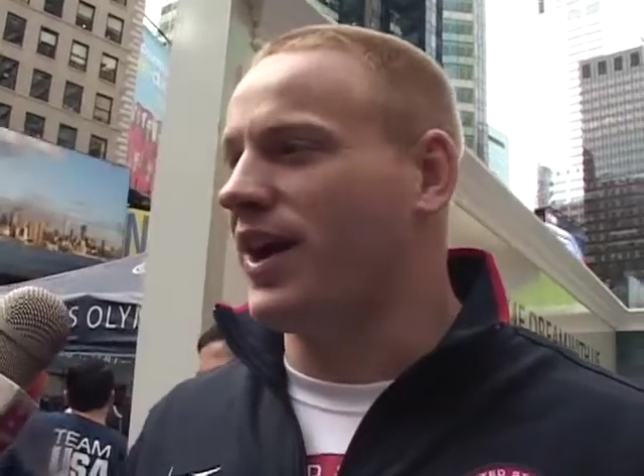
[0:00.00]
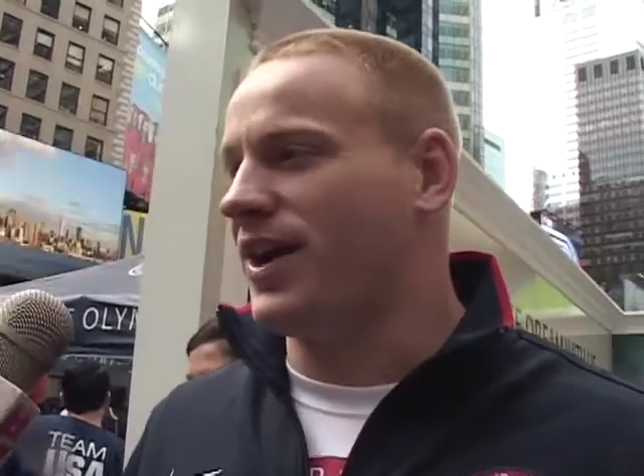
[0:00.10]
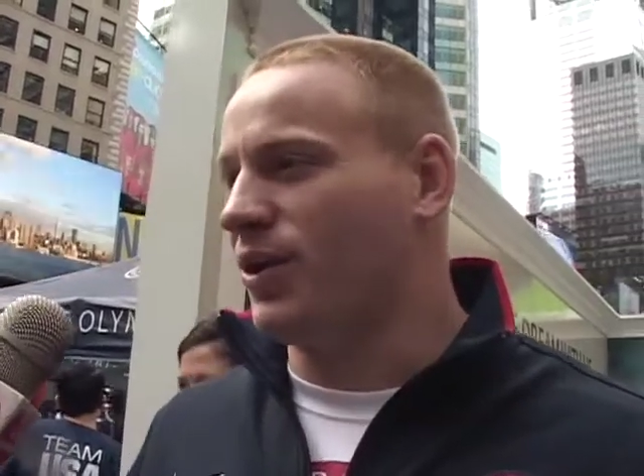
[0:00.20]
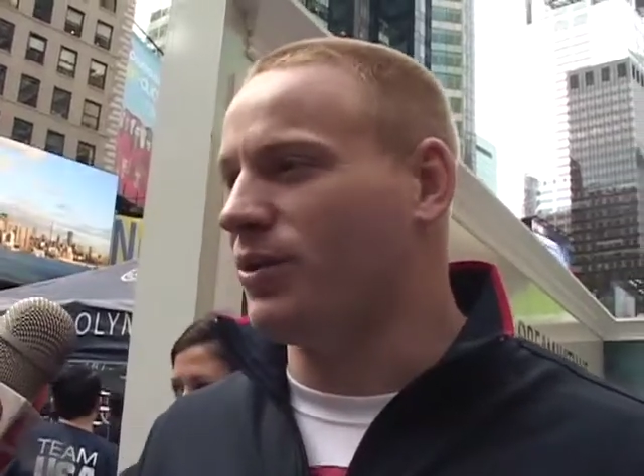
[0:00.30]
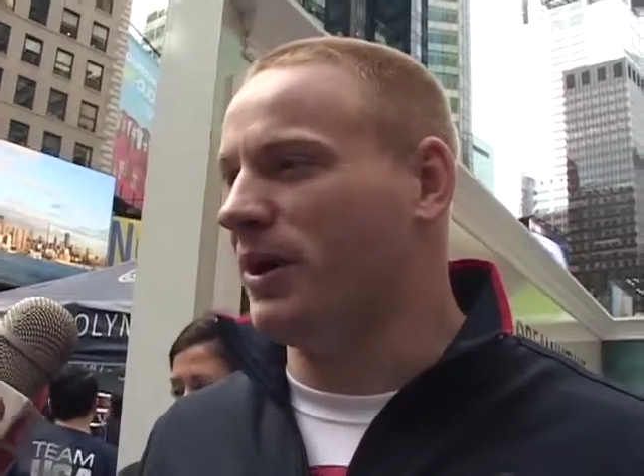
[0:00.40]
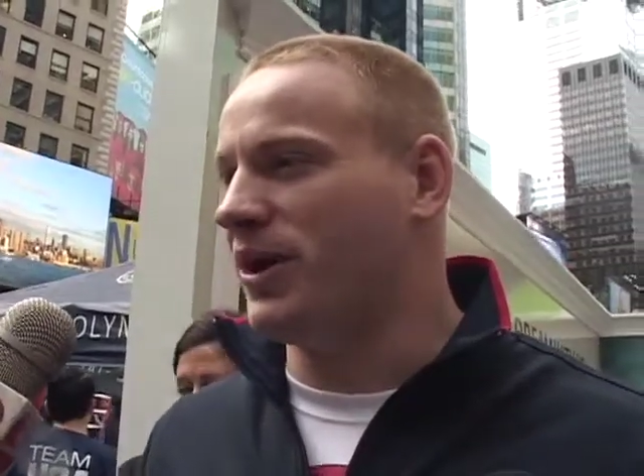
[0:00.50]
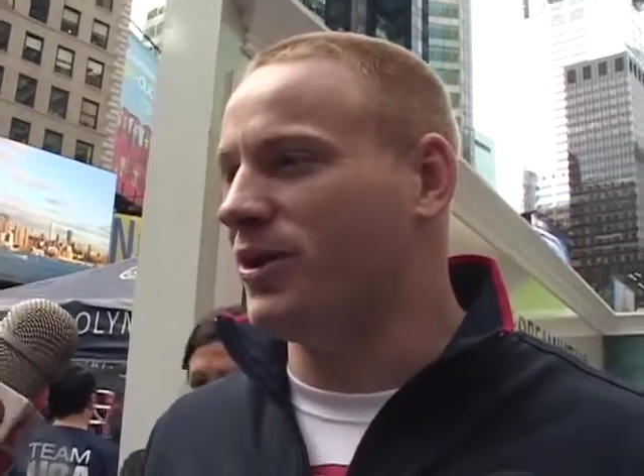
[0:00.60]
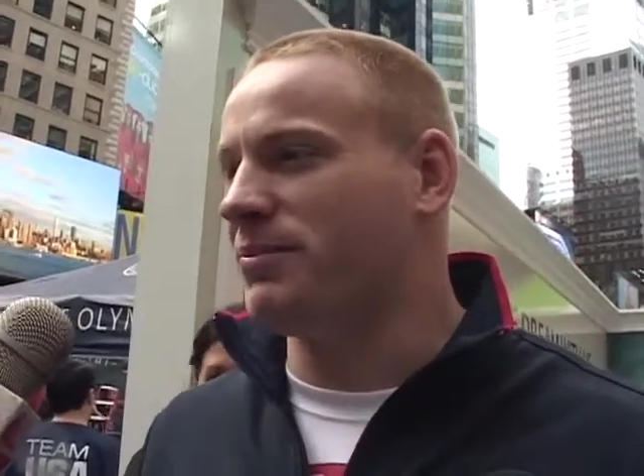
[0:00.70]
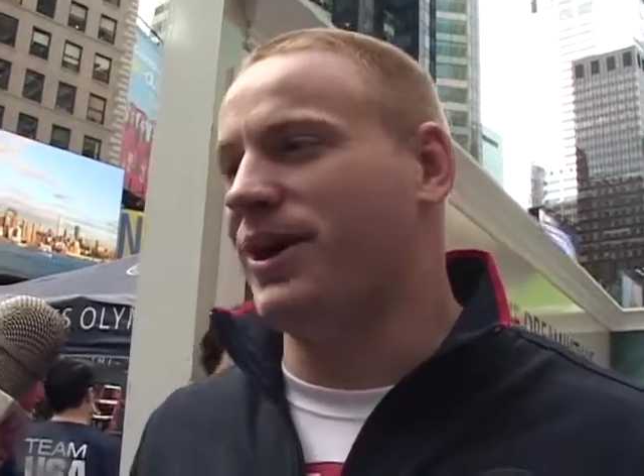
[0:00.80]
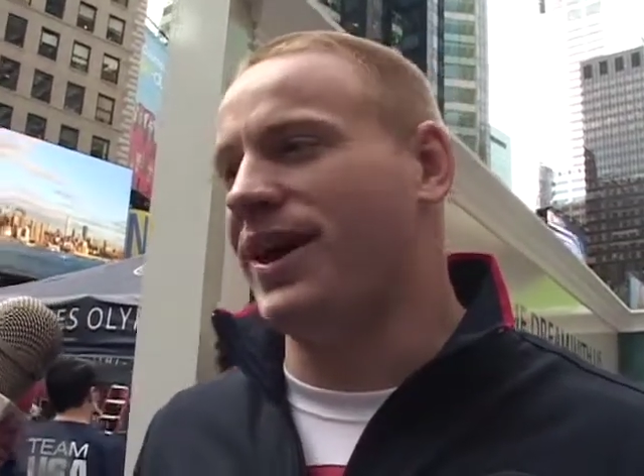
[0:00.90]
I could hold my
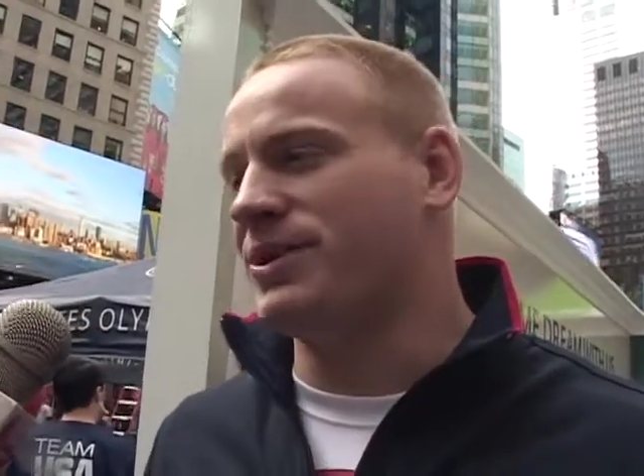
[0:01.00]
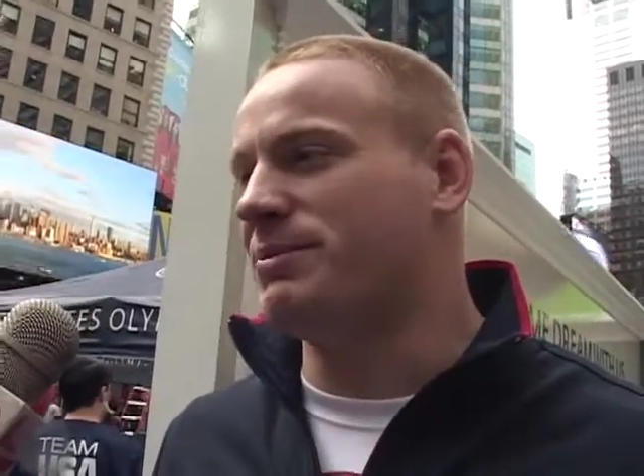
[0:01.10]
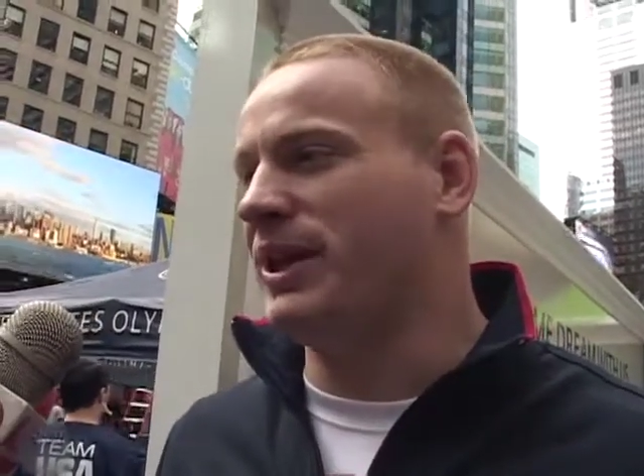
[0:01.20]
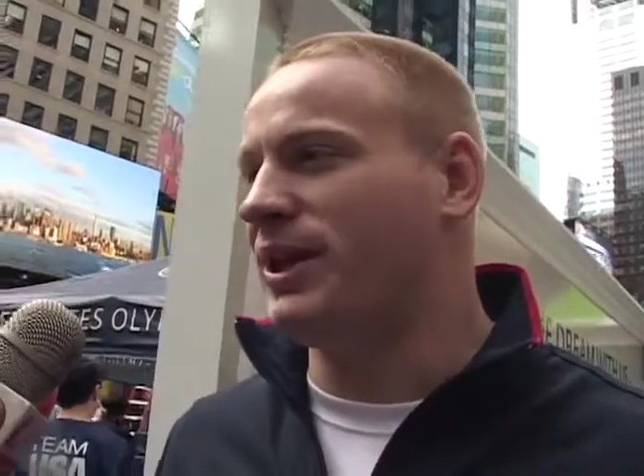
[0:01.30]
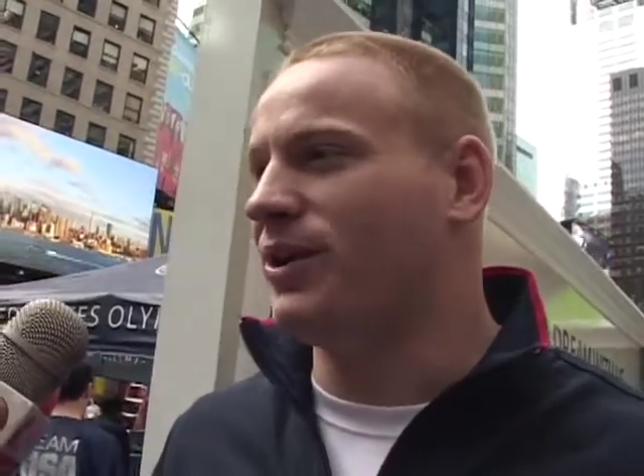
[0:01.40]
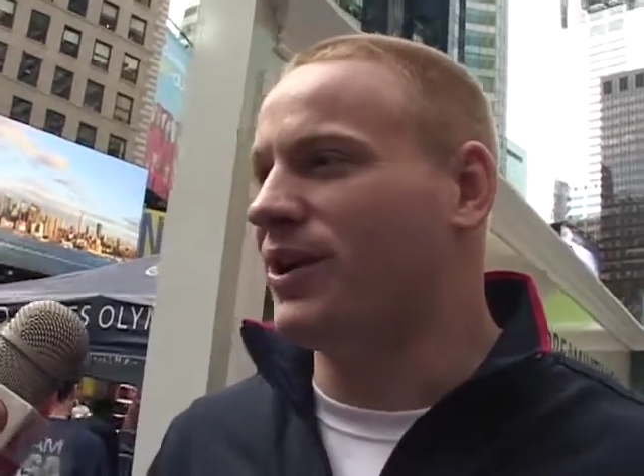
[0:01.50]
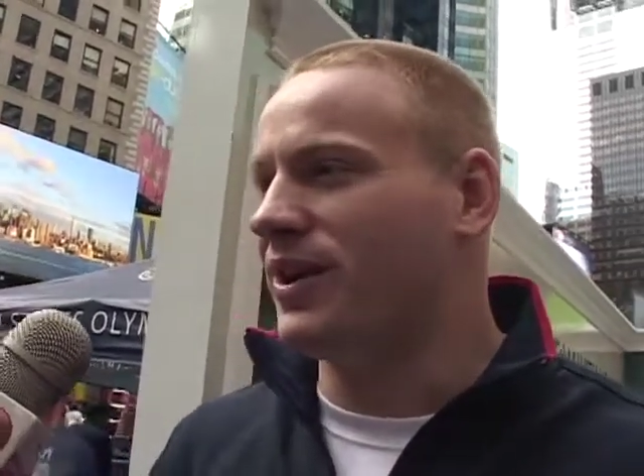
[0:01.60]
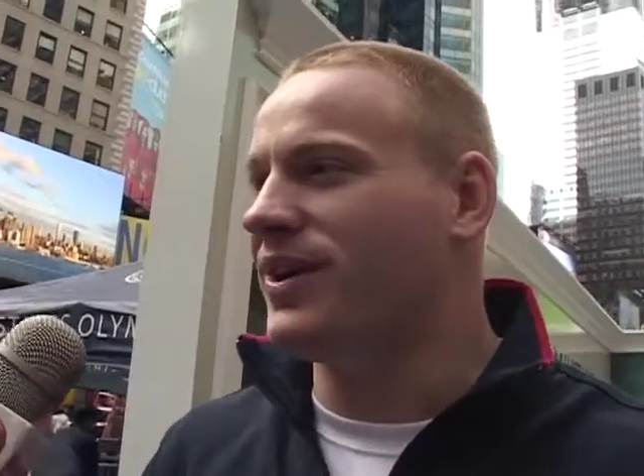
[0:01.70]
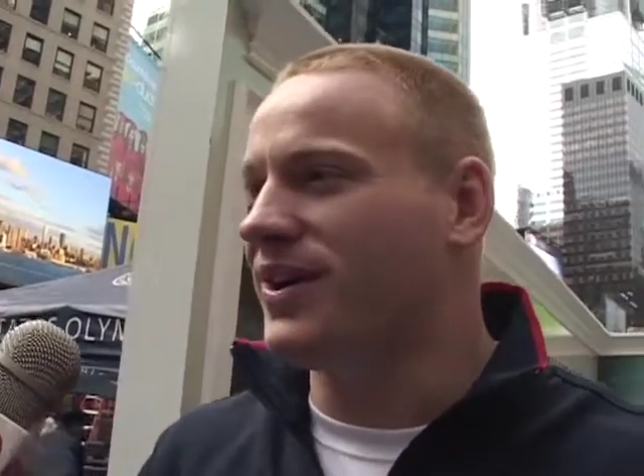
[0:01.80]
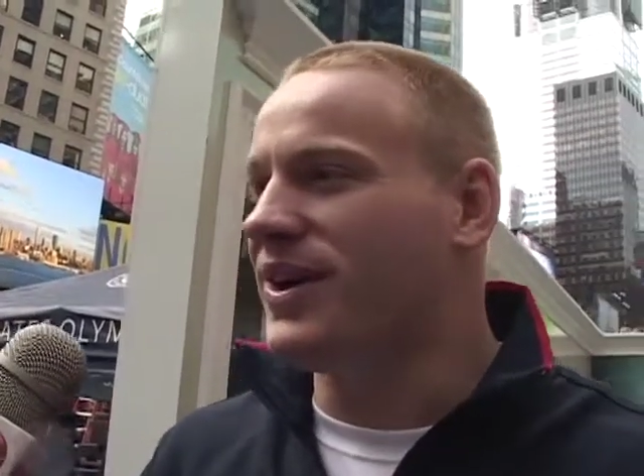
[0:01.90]
own, but I was mediocre.